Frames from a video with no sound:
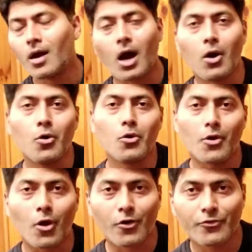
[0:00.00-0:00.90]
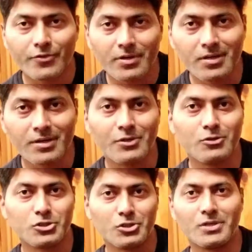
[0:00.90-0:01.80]
How often
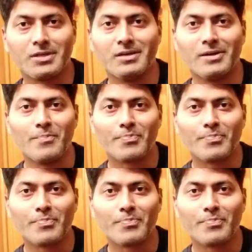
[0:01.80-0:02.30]
you should